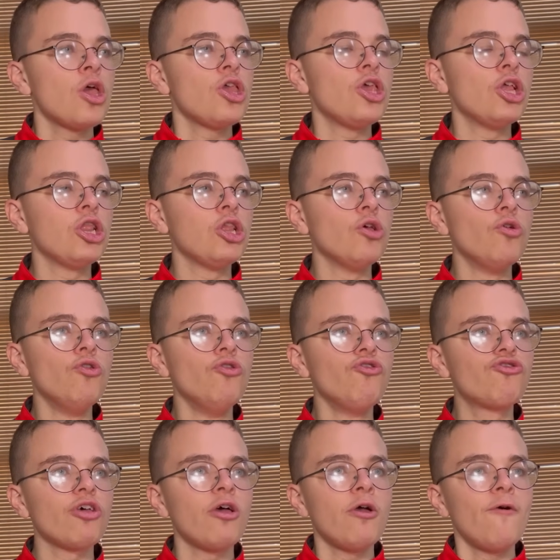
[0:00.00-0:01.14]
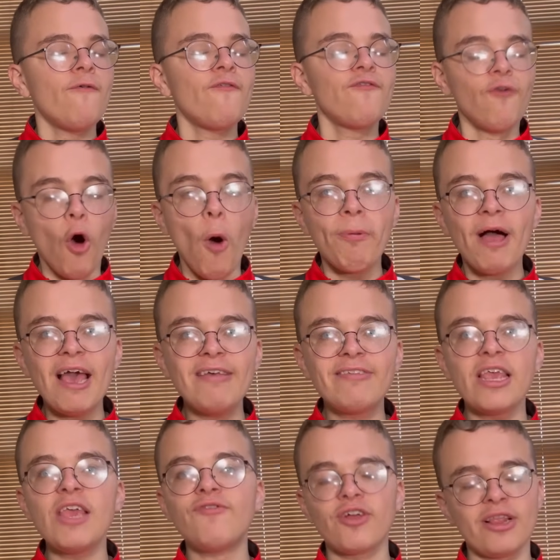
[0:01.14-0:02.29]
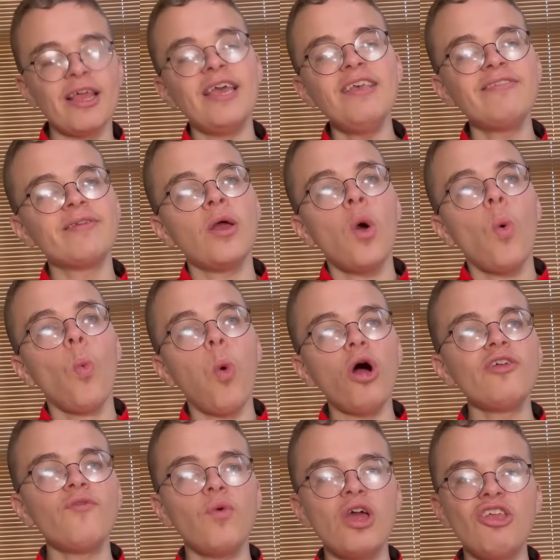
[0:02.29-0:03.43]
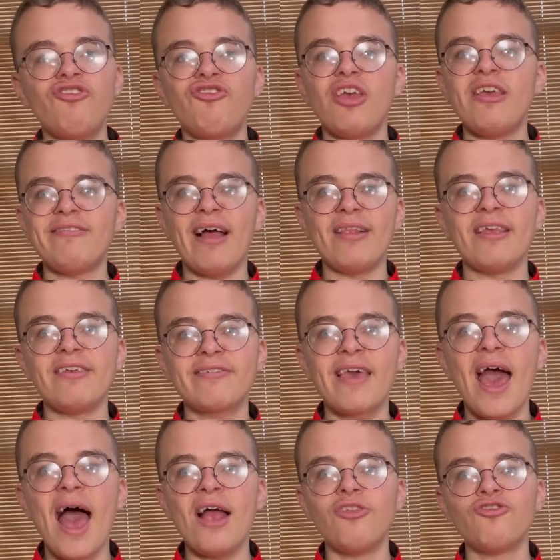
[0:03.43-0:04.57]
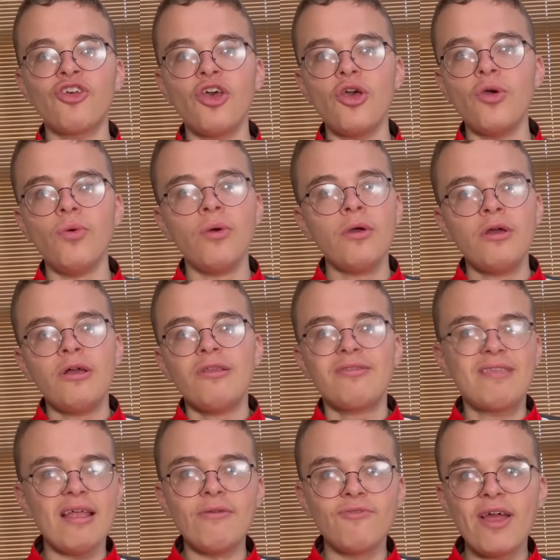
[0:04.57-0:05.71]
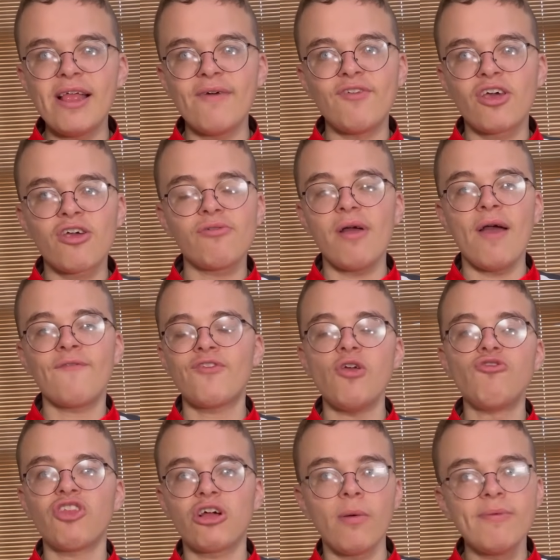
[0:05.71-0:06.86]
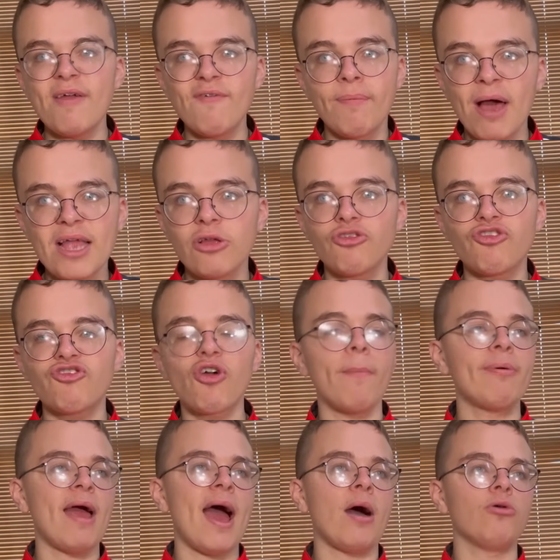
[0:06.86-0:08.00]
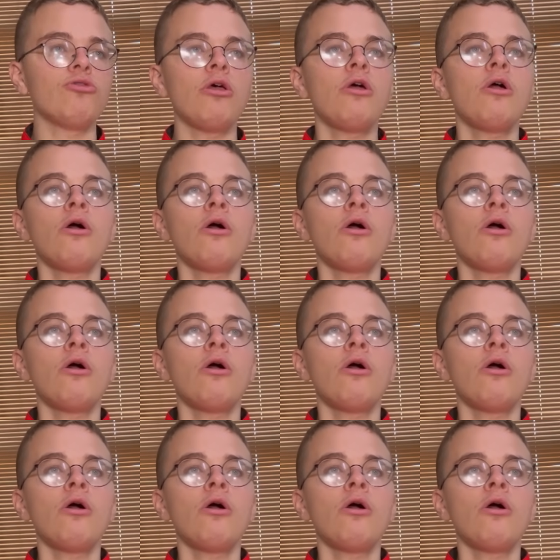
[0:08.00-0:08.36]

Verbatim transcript: you lose four players that you've released, one of which is Alex Cairns, who didn't really have a, a future the club, never played under Scott Brown.